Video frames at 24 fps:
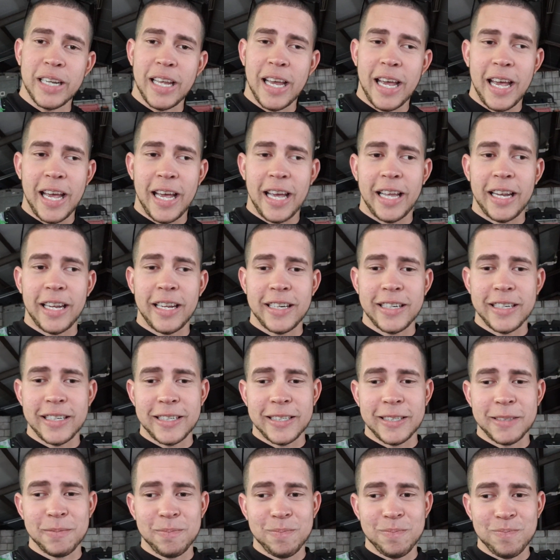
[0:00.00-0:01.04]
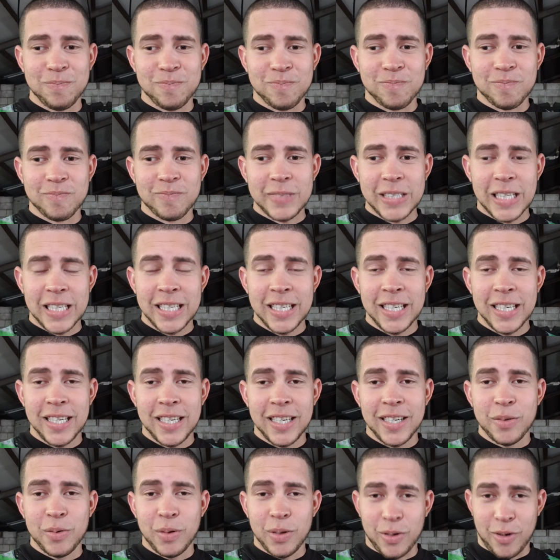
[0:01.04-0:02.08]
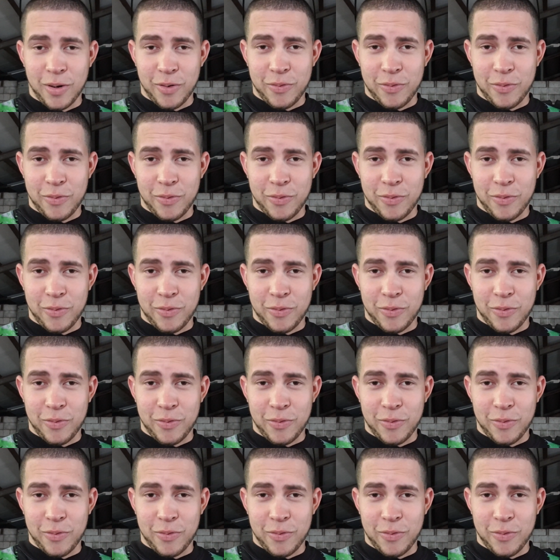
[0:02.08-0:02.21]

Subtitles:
and we'll go